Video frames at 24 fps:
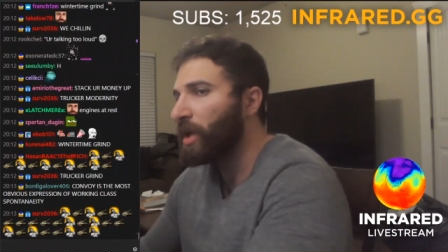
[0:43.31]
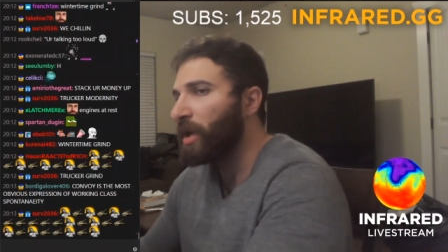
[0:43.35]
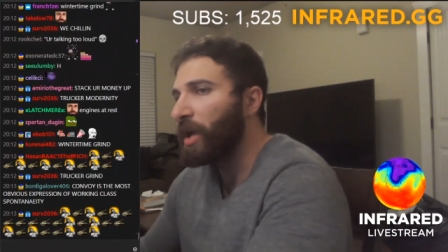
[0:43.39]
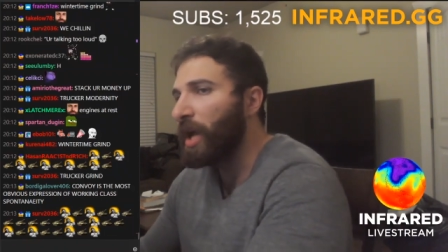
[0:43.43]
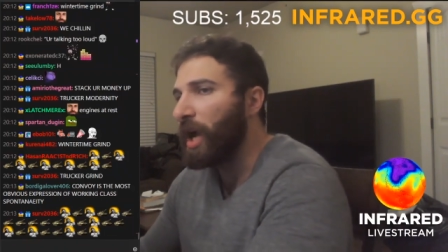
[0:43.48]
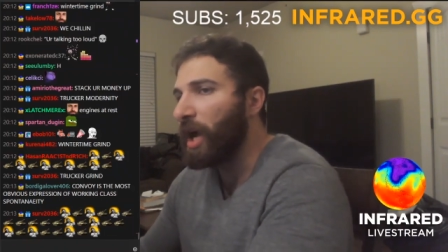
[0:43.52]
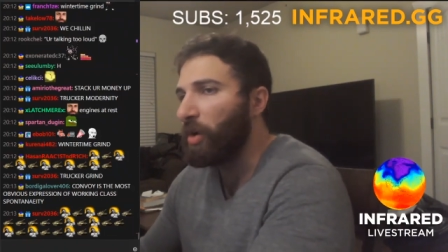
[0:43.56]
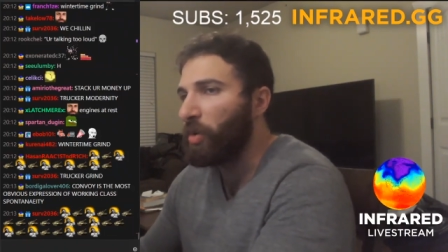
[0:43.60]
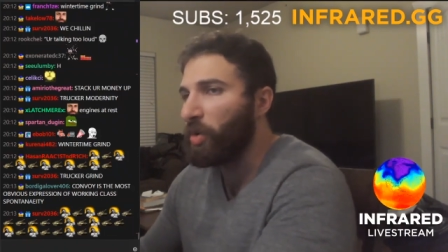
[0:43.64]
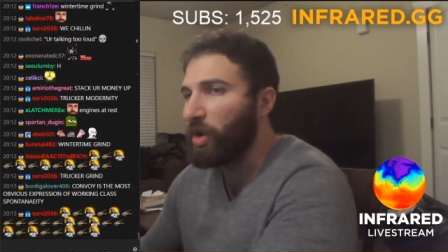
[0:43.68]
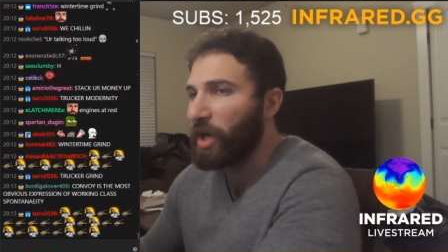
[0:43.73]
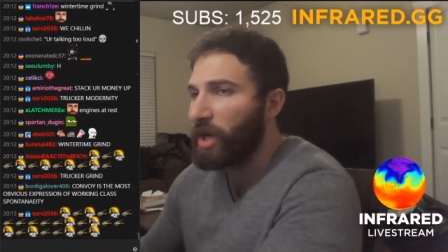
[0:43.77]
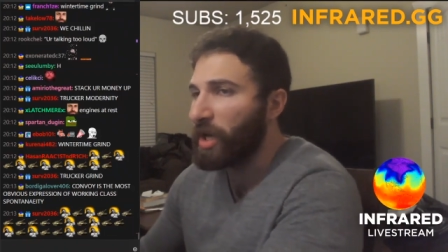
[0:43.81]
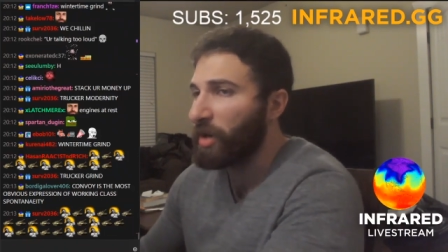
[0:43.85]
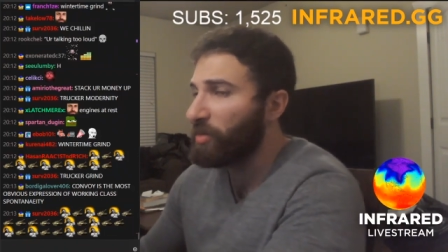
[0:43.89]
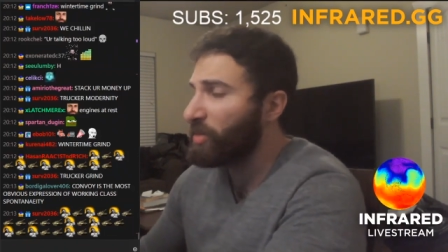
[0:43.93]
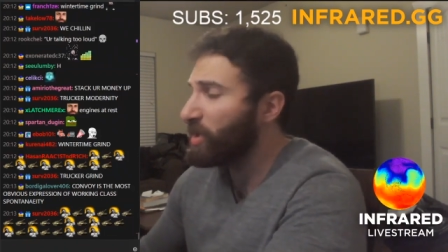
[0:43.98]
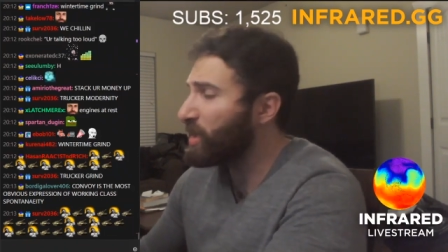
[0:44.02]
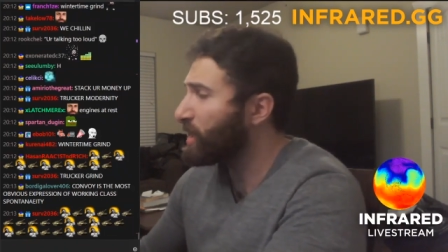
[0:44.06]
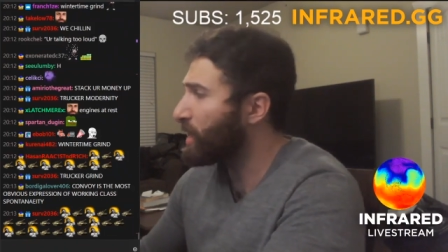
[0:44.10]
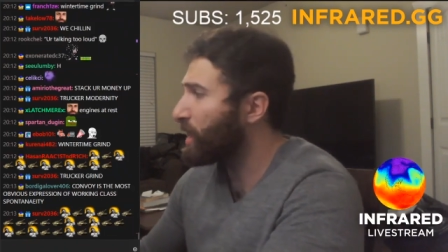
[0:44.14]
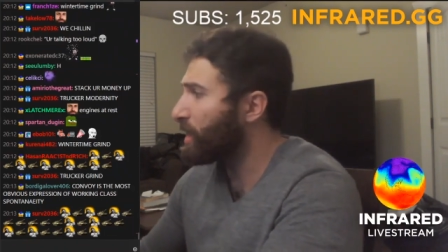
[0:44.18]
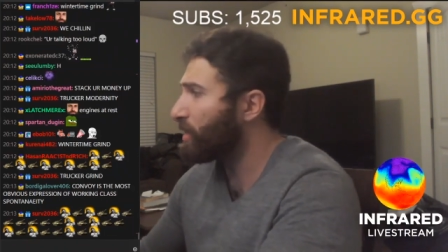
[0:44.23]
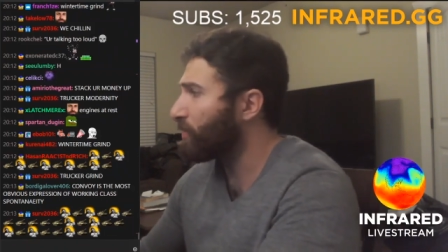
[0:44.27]
And we're going to
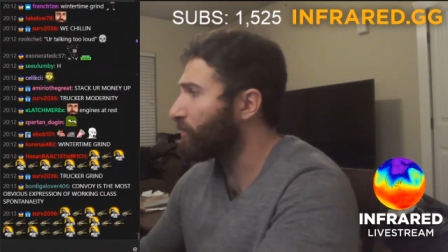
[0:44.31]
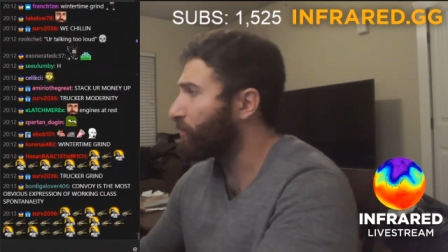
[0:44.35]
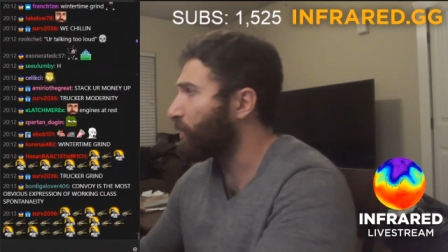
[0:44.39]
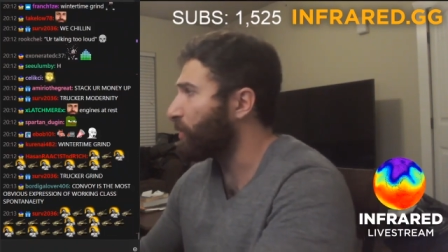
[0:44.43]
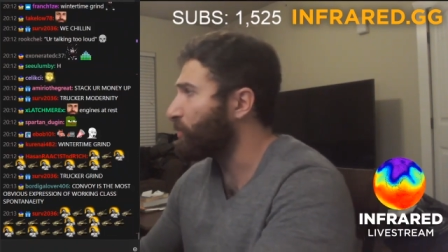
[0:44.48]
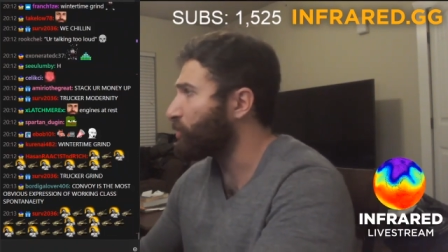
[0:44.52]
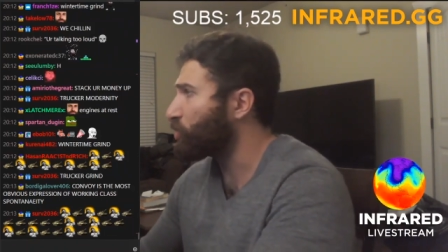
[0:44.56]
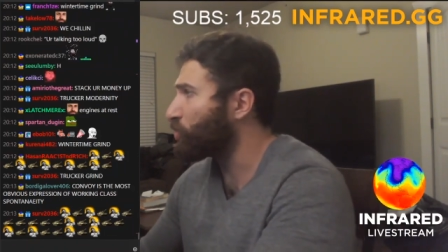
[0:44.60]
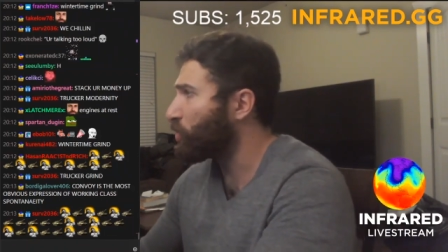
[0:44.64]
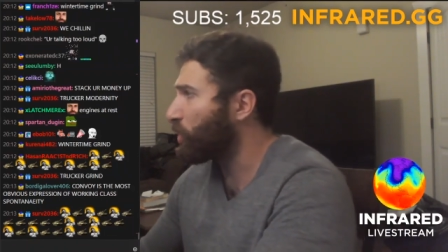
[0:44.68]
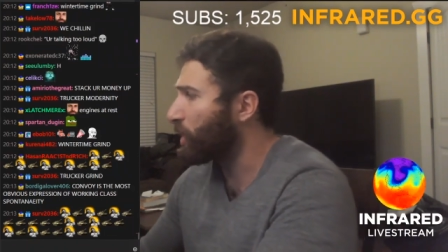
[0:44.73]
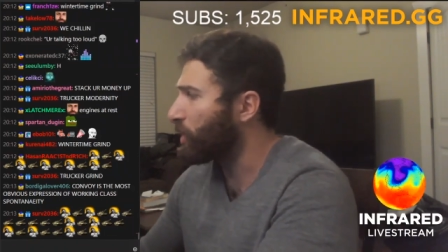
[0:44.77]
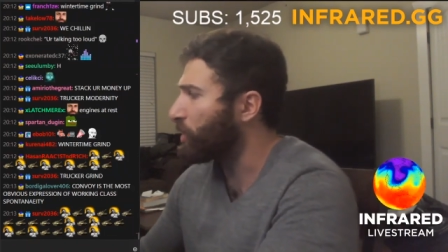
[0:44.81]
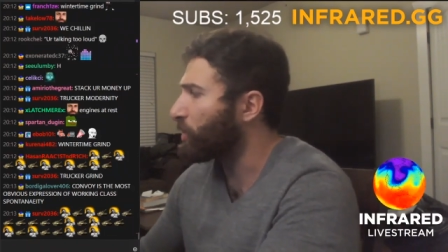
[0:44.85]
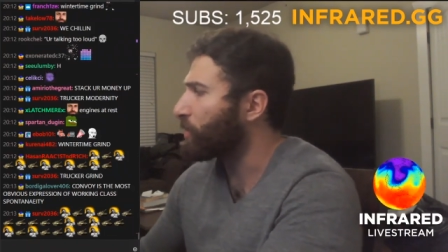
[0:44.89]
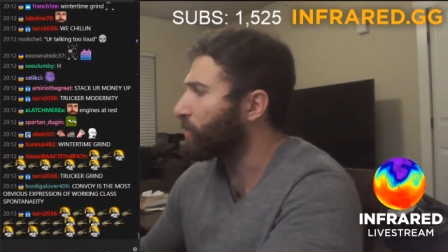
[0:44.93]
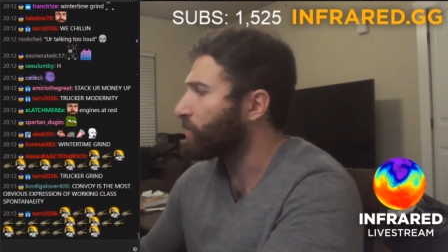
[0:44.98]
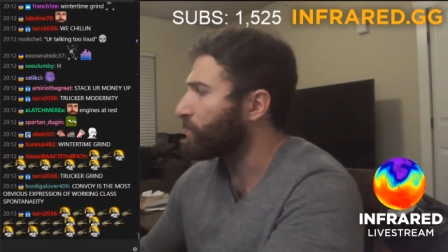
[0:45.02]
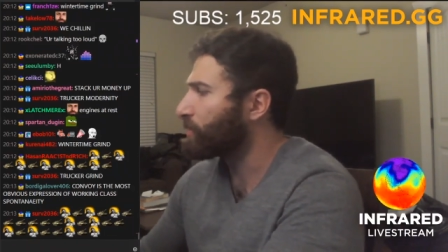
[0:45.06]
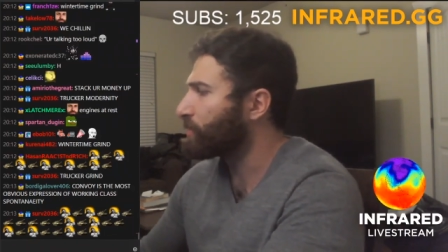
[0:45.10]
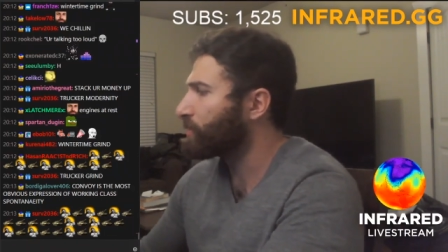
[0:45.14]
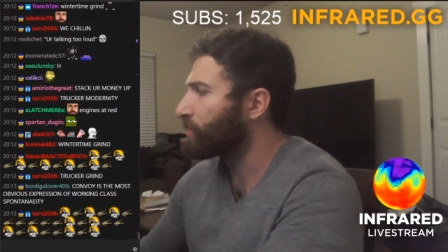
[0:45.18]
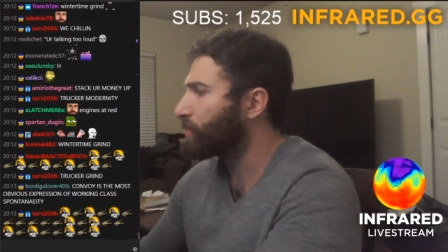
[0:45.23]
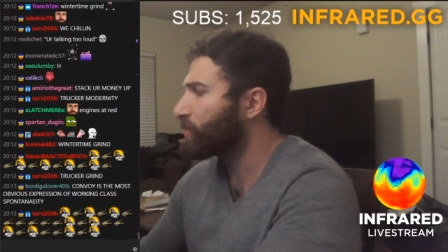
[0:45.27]
begin from Twitter.
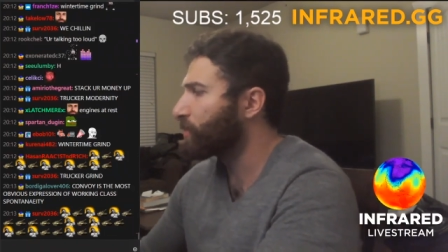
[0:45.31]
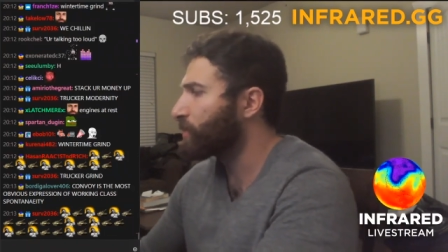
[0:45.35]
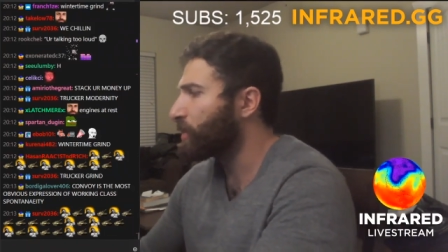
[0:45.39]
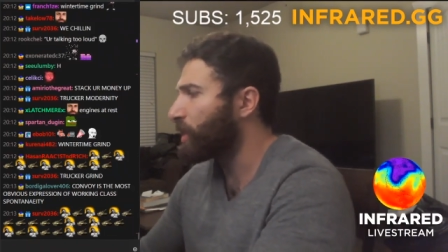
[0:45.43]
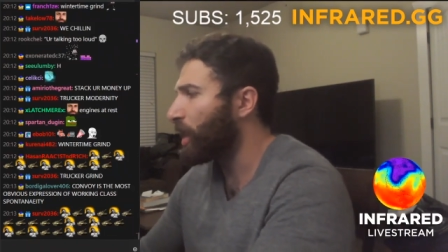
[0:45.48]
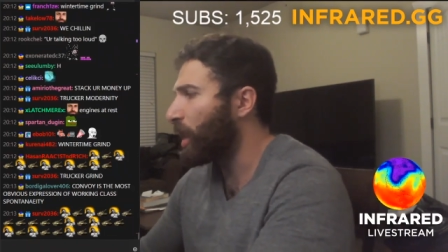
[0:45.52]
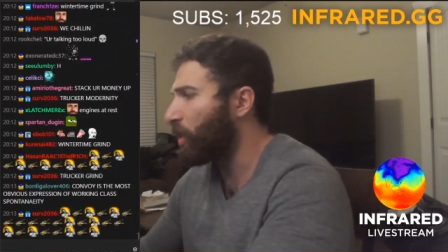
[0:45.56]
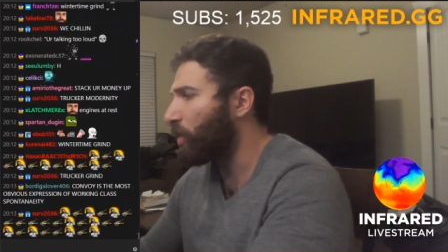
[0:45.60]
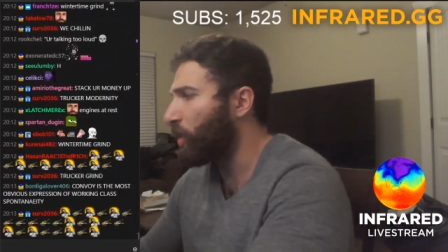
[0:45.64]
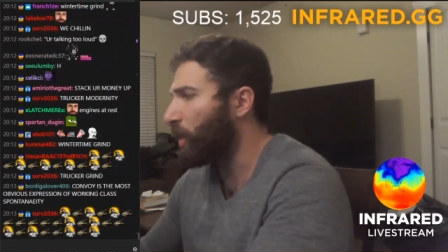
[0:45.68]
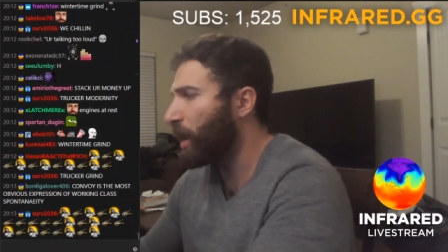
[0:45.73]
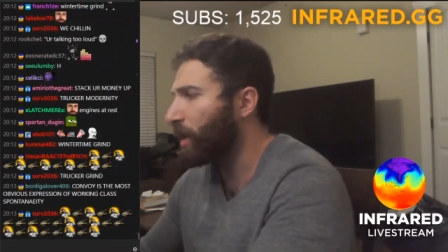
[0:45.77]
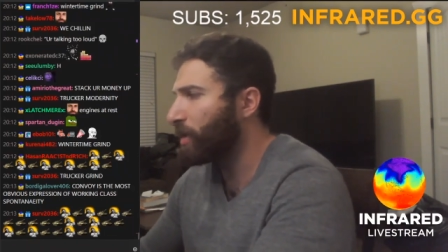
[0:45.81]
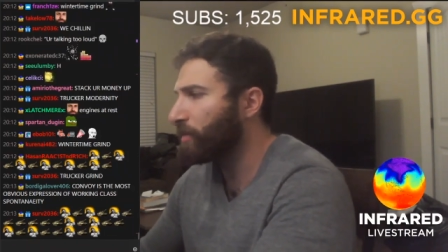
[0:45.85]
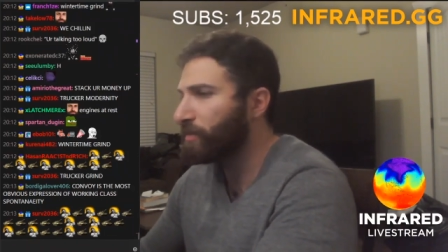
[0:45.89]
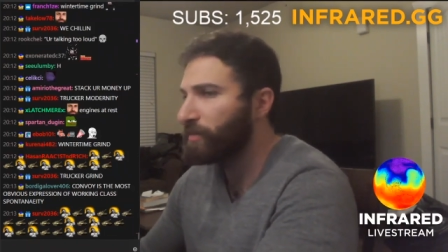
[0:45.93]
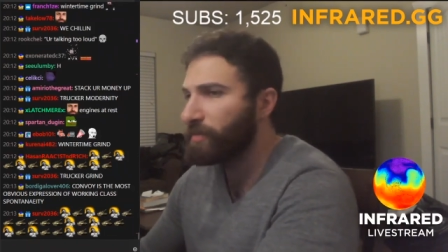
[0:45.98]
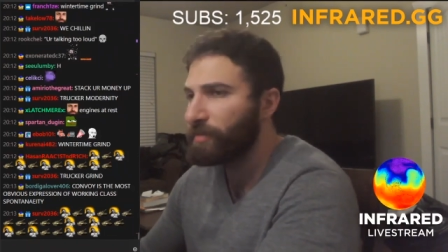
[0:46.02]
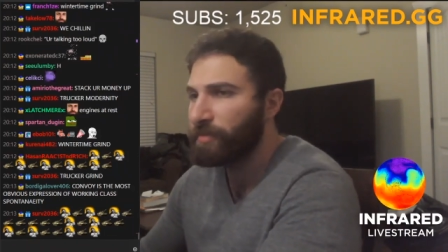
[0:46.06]
All right?